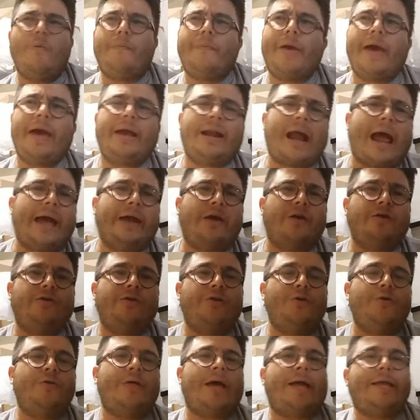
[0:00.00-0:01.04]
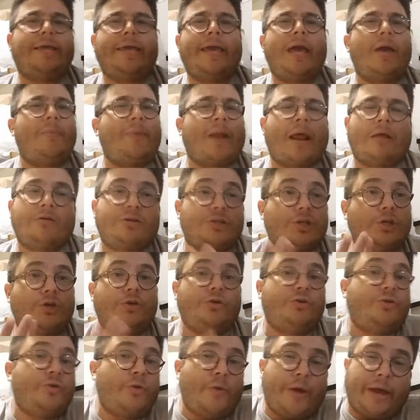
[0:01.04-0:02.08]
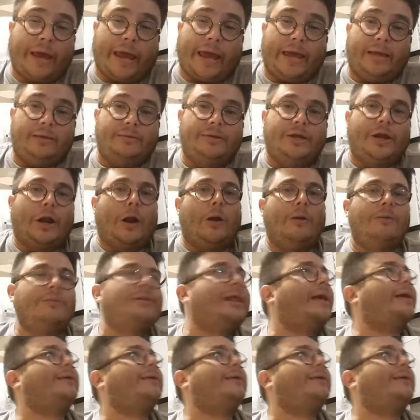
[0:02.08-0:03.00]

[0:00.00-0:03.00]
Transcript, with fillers: man, I could do that." Yeah, but I don't see you doing it, you know? Like